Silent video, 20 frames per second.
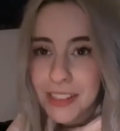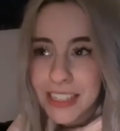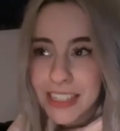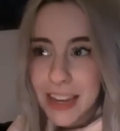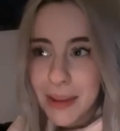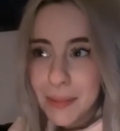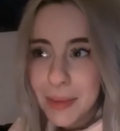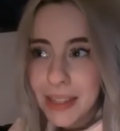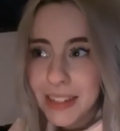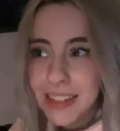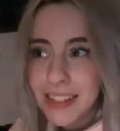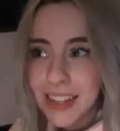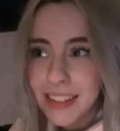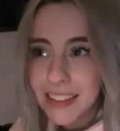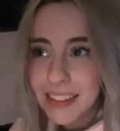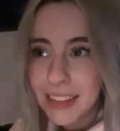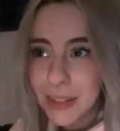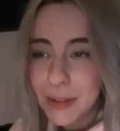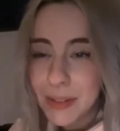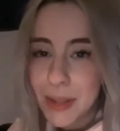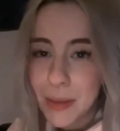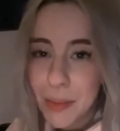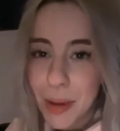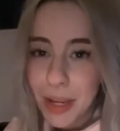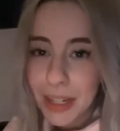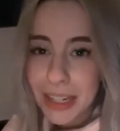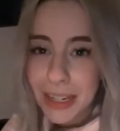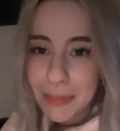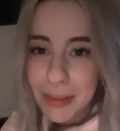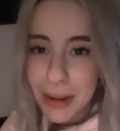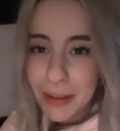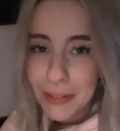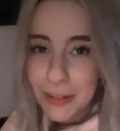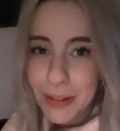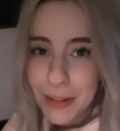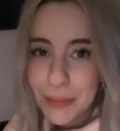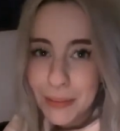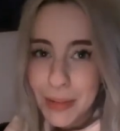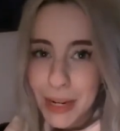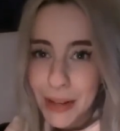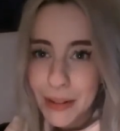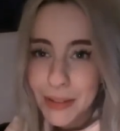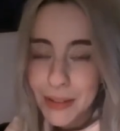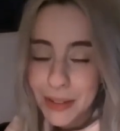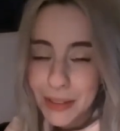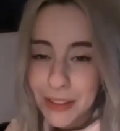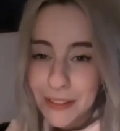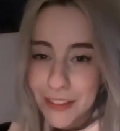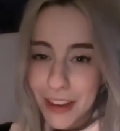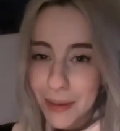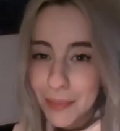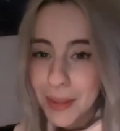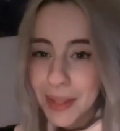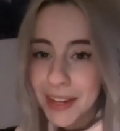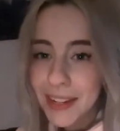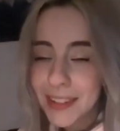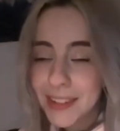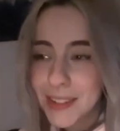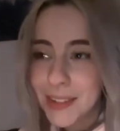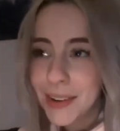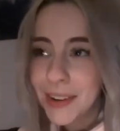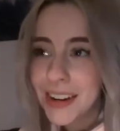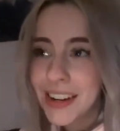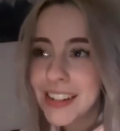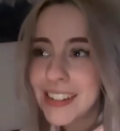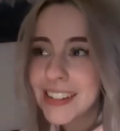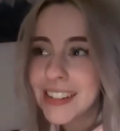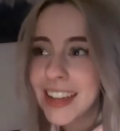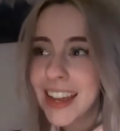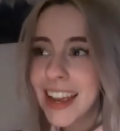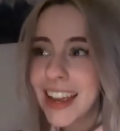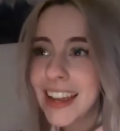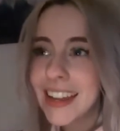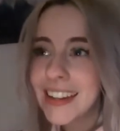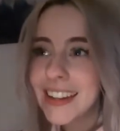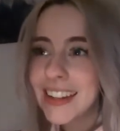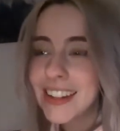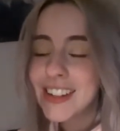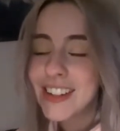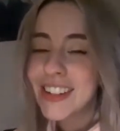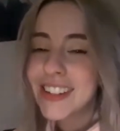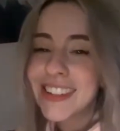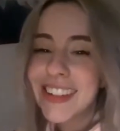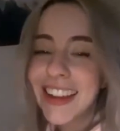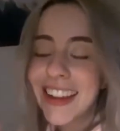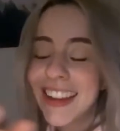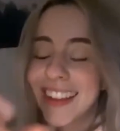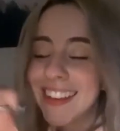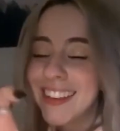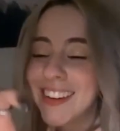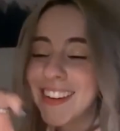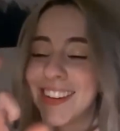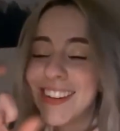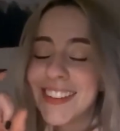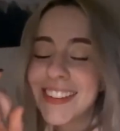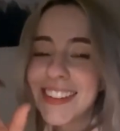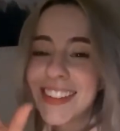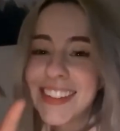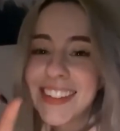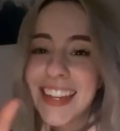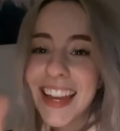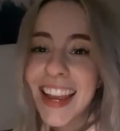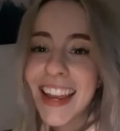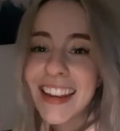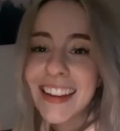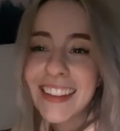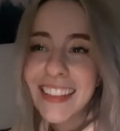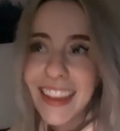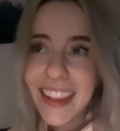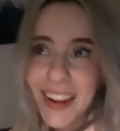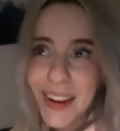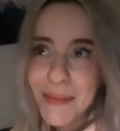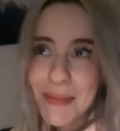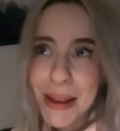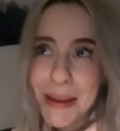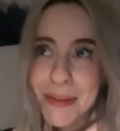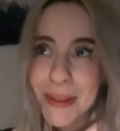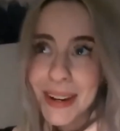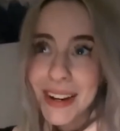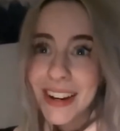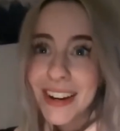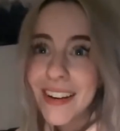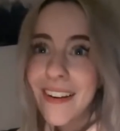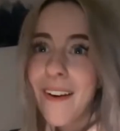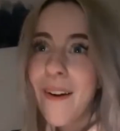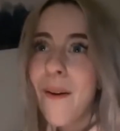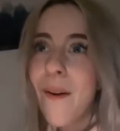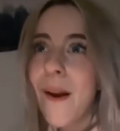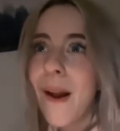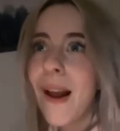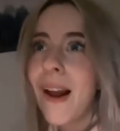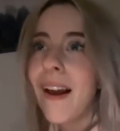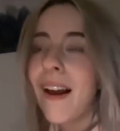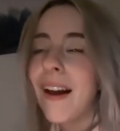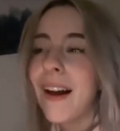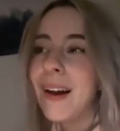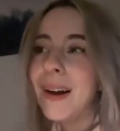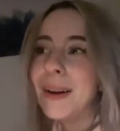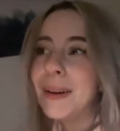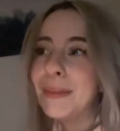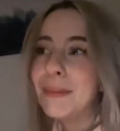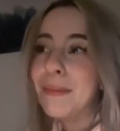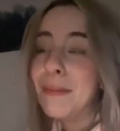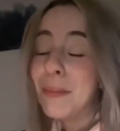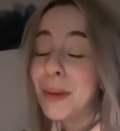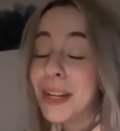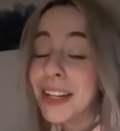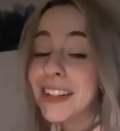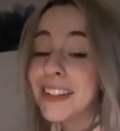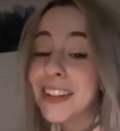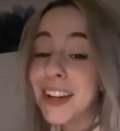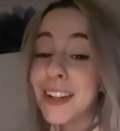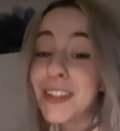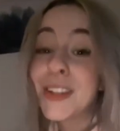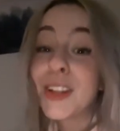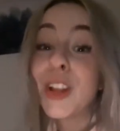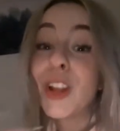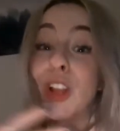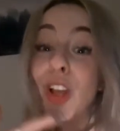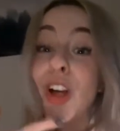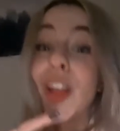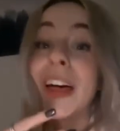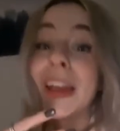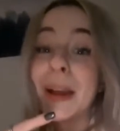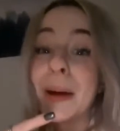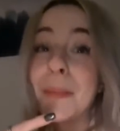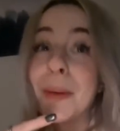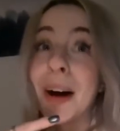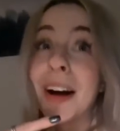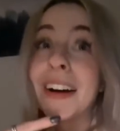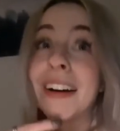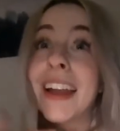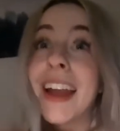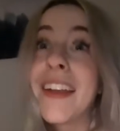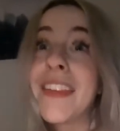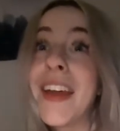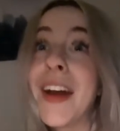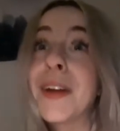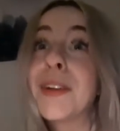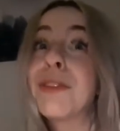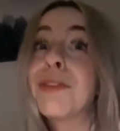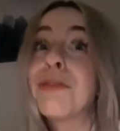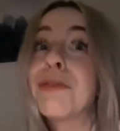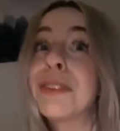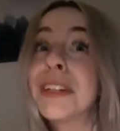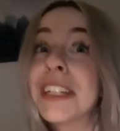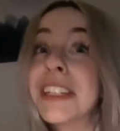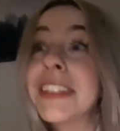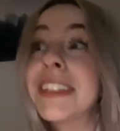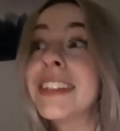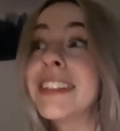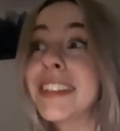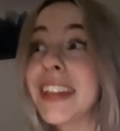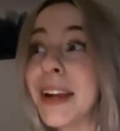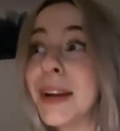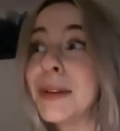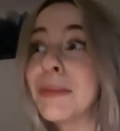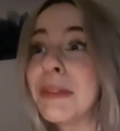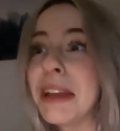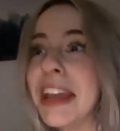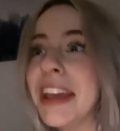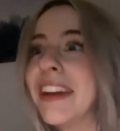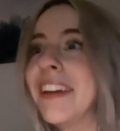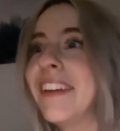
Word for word: DM me saying that there was a bug in my room when I was doing the Fabletic stories, and it's just like a little stain thing on my mirror. Um, but it does look like a bug, and that really scared me